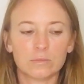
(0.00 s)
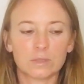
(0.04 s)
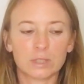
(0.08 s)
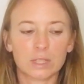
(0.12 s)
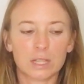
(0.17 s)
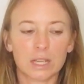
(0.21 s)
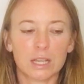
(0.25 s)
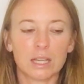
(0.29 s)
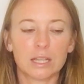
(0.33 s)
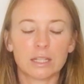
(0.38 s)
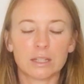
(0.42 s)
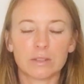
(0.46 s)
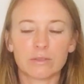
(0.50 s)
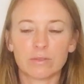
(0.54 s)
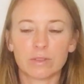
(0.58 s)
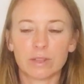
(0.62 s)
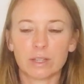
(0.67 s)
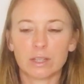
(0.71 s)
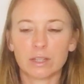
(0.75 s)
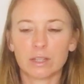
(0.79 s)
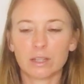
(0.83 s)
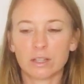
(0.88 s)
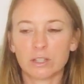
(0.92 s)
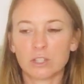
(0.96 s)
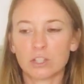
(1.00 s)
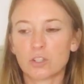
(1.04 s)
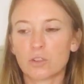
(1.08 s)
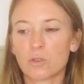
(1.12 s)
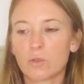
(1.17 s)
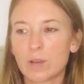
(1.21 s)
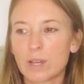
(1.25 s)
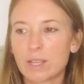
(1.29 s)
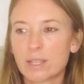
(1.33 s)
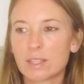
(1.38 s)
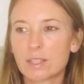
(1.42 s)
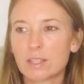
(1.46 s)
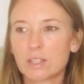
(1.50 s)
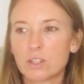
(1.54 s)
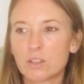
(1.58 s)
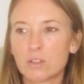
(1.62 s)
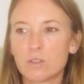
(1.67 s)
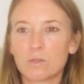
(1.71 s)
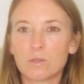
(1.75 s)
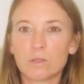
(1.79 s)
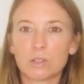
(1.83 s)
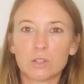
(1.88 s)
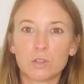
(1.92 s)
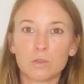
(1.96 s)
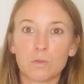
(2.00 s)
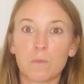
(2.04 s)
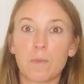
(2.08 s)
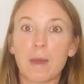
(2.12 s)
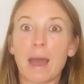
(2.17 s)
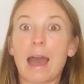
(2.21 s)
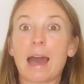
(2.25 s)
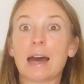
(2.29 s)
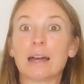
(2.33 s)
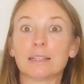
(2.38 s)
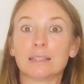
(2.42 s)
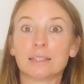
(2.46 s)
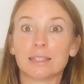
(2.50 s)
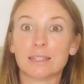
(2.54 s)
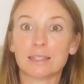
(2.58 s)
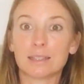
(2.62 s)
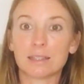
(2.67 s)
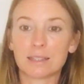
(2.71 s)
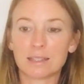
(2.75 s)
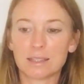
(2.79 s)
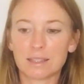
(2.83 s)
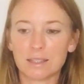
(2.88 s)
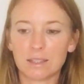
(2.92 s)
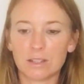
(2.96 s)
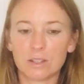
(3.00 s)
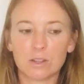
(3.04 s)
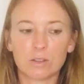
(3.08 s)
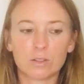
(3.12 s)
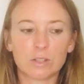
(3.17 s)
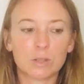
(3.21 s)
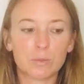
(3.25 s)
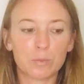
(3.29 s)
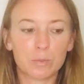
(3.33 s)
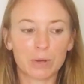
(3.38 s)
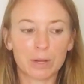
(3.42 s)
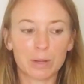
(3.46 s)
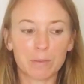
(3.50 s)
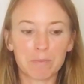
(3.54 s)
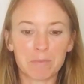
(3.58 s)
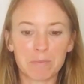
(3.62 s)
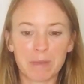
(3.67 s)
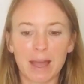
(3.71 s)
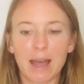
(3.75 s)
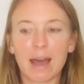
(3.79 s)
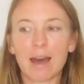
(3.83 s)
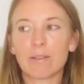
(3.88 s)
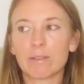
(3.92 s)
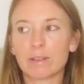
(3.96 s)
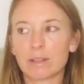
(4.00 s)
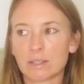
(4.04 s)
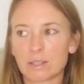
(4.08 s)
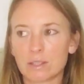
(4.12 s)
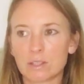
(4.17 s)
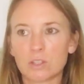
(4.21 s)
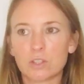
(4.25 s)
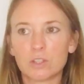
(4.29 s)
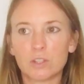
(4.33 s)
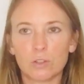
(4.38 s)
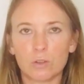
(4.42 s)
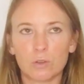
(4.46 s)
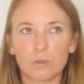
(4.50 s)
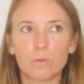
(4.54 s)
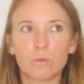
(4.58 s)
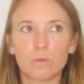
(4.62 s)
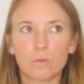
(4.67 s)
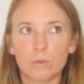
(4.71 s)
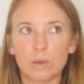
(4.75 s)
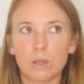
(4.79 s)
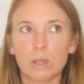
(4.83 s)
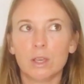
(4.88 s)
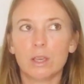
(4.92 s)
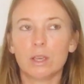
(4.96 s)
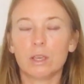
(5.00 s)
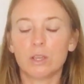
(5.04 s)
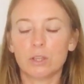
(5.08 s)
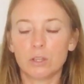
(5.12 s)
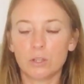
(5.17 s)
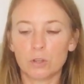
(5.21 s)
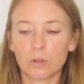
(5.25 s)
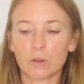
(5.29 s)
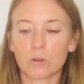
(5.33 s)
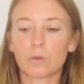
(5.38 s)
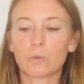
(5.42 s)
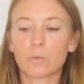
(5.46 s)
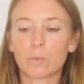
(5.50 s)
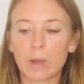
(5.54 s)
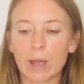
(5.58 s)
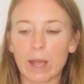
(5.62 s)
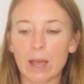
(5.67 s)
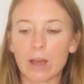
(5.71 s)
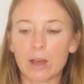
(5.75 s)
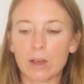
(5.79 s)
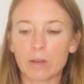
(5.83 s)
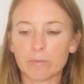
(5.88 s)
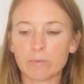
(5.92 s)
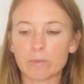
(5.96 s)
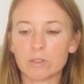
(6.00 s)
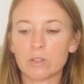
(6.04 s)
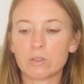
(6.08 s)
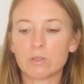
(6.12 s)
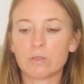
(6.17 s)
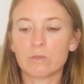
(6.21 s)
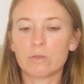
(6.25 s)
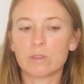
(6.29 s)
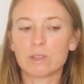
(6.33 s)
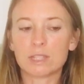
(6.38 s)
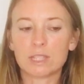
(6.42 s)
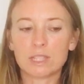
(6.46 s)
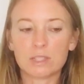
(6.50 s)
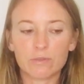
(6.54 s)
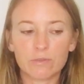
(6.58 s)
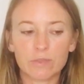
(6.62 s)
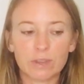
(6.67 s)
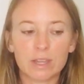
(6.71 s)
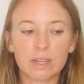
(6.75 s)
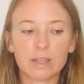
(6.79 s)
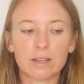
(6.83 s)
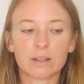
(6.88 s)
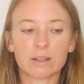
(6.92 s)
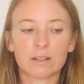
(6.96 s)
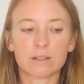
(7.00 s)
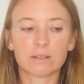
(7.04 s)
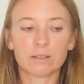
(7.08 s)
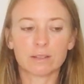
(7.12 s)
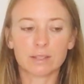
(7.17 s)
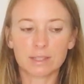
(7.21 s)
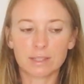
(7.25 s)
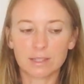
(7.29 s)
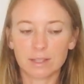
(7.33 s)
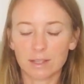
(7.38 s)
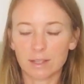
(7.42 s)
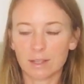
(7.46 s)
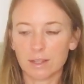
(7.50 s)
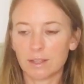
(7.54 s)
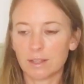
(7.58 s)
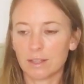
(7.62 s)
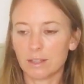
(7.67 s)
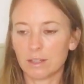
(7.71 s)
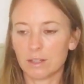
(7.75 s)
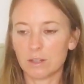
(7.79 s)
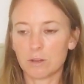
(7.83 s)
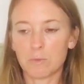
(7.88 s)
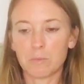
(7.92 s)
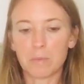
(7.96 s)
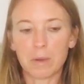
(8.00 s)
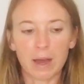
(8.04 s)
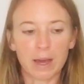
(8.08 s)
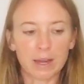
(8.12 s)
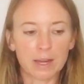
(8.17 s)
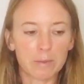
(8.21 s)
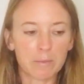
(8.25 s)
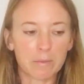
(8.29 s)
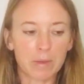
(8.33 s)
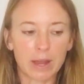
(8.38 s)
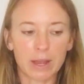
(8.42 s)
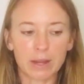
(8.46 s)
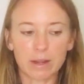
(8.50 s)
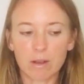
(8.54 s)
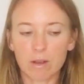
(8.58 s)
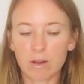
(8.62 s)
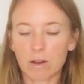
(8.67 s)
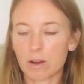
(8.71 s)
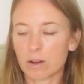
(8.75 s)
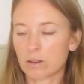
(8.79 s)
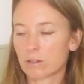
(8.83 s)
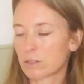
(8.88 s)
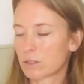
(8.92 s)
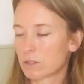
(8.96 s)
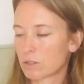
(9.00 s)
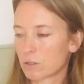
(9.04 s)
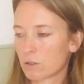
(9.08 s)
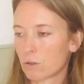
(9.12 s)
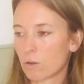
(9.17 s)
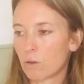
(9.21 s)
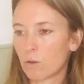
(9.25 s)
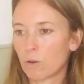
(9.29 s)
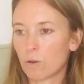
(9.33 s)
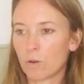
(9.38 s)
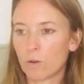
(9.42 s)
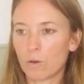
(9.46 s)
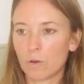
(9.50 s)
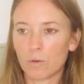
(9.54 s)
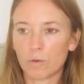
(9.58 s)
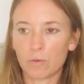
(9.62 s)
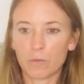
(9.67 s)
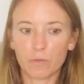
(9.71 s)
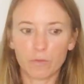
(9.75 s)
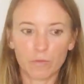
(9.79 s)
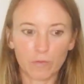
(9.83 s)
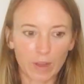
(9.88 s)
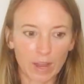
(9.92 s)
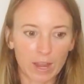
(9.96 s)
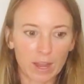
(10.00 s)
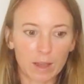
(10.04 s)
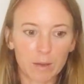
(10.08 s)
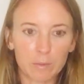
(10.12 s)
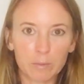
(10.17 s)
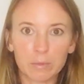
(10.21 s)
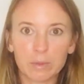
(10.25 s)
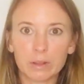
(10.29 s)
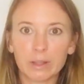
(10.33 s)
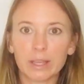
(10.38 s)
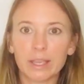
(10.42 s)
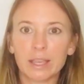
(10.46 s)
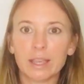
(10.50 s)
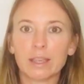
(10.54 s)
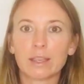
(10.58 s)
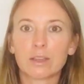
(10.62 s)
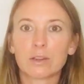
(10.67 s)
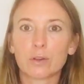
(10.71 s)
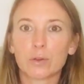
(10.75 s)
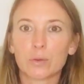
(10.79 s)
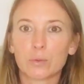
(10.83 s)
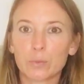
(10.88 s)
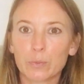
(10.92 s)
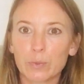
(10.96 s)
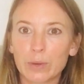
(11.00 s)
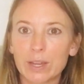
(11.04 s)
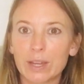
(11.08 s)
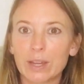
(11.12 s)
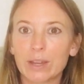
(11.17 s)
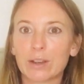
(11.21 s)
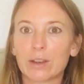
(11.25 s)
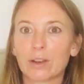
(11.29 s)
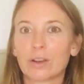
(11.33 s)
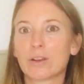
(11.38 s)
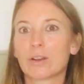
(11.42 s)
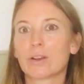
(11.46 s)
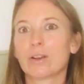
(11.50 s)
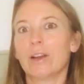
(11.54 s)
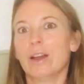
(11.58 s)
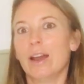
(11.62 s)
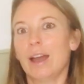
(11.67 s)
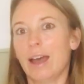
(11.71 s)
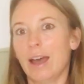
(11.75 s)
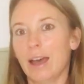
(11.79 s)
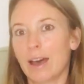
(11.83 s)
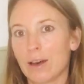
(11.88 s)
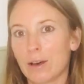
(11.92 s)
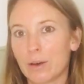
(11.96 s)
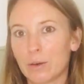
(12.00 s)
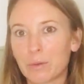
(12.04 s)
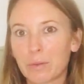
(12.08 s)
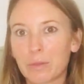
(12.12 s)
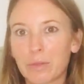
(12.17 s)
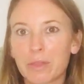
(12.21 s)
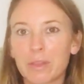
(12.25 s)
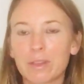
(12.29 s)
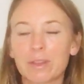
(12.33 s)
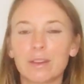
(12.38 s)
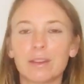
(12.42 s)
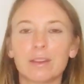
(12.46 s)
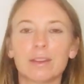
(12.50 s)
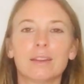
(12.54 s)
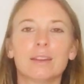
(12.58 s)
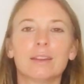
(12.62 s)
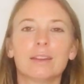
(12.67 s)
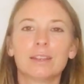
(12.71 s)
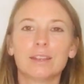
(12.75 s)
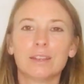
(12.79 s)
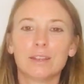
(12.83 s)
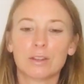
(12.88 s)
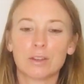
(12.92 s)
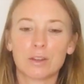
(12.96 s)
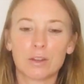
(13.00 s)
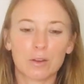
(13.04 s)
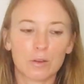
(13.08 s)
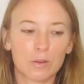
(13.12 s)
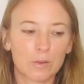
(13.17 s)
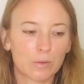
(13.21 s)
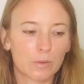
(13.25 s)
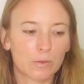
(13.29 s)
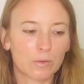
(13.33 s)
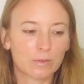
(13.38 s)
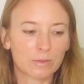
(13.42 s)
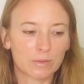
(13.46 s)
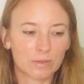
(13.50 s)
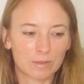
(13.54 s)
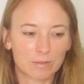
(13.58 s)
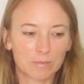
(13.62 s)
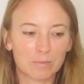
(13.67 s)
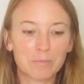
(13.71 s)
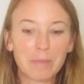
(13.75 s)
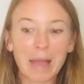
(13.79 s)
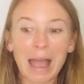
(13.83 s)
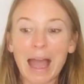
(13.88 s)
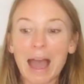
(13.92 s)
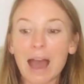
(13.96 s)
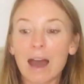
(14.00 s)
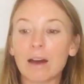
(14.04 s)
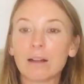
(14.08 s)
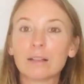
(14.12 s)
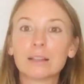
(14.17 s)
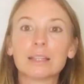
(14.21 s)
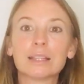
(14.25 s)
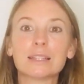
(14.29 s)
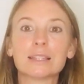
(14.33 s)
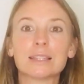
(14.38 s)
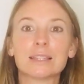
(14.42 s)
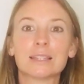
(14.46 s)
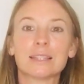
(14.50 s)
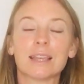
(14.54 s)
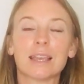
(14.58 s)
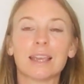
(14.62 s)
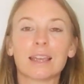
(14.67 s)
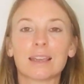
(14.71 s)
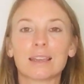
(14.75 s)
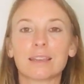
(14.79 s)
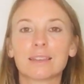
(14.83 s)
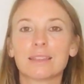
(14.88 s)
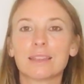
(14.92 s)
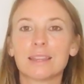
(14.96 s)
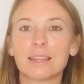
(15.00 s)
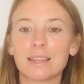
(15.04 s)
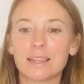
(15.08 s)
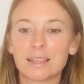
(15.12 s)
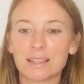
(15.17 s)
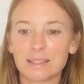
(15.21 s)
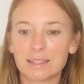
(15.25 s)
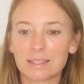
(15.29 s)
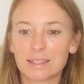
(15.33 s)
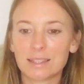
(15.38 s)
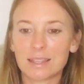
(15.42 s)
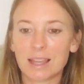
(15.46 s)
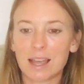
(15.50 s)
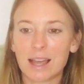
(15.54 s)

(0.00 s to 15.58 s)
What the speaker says: Kind of a choice to balance, you know, to bring balance to your realm, to the spheres, you know, body, mind, heart, soul, family, career, health, you know, balancing these